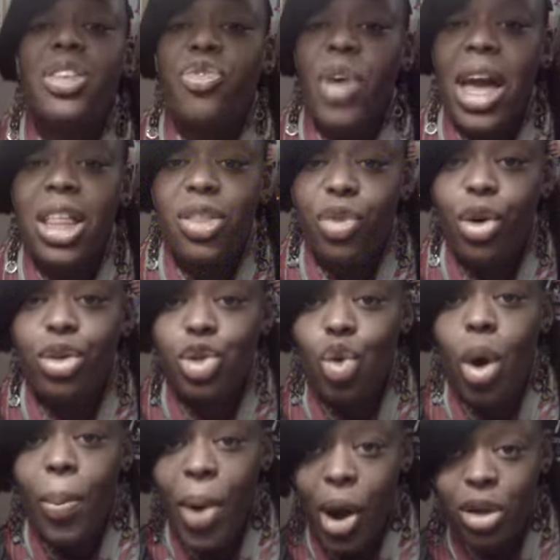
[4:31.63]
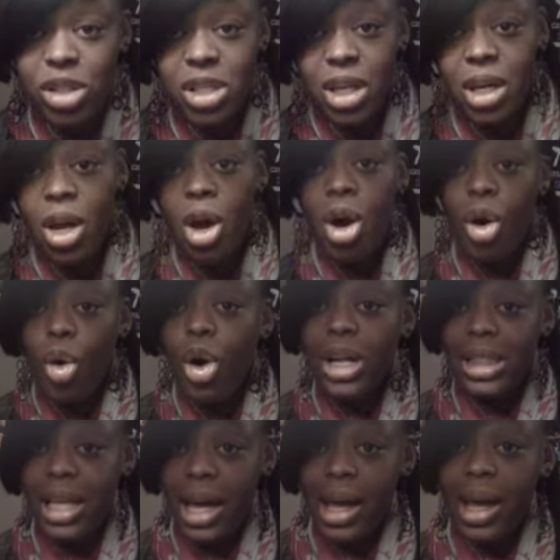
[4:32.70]
faithful to a person or a
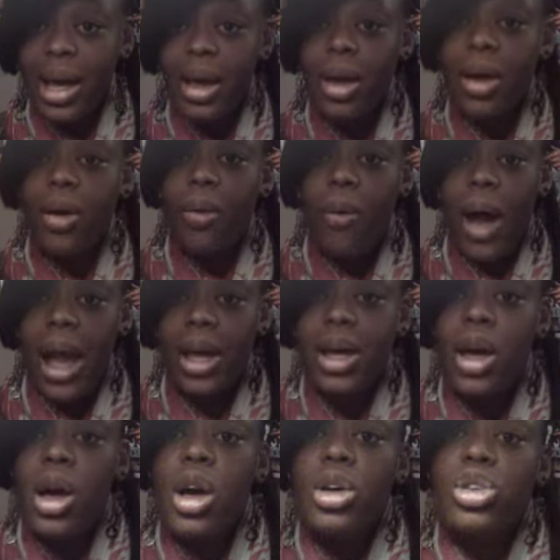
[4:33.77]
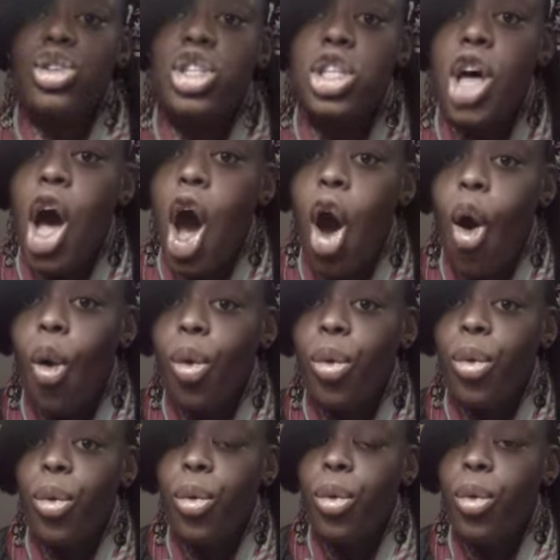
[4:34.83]
thing, right? So
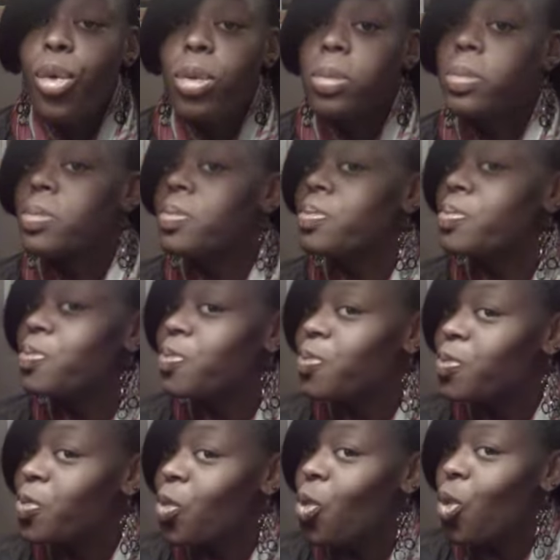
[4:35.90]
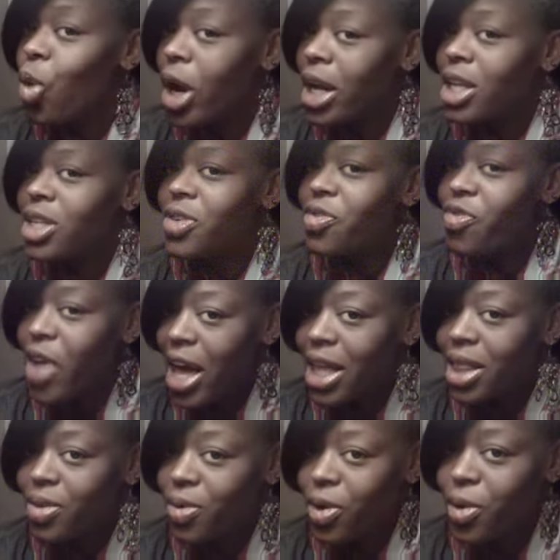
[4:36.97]
what is
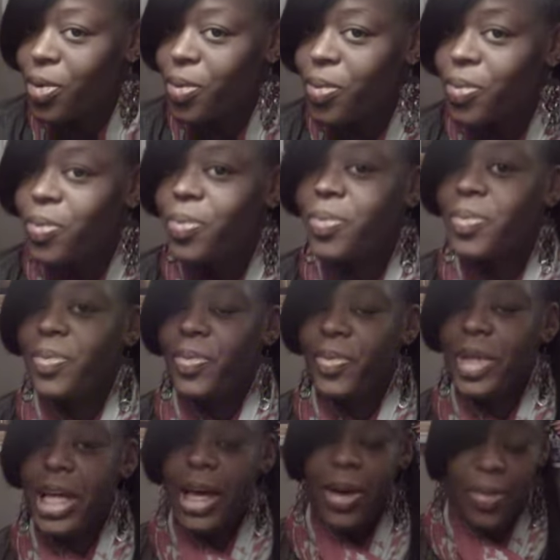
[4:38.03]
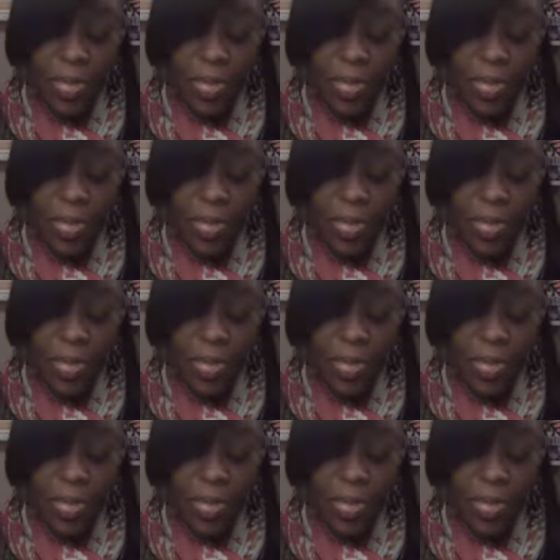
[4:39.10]
faithful? Yeah,